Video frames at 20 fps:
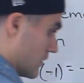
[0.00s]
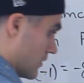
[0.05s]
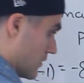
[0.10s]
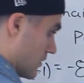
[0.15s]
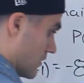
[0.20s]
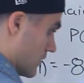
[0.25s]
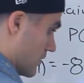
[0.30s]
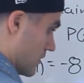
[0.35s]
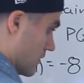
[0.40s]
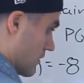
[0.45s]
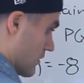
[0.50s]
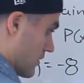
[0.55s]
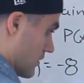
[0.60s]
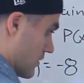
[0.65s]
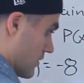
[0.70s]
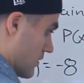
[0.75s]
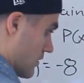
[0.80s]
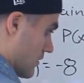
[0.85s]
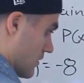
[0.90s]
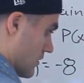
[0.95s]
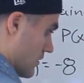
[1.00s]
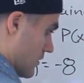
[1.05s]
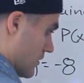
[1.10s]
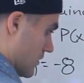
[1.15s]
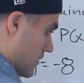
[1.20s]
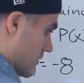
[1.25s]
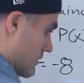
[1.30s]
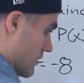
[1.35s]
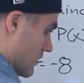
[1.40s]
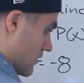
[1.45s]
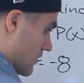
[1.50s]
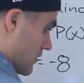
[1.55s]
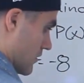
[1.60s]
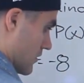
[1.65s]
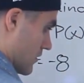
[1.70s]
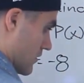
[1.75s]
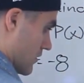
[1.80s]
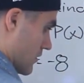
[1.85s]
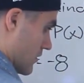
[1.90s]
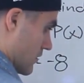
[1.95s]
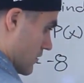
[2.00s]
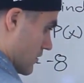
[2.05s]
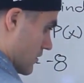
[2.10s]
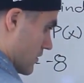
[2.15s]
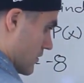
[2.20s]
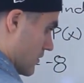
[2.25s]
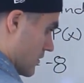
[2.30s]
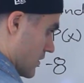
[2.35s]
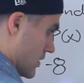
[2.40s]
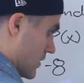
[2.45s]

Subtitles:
(no one is talking)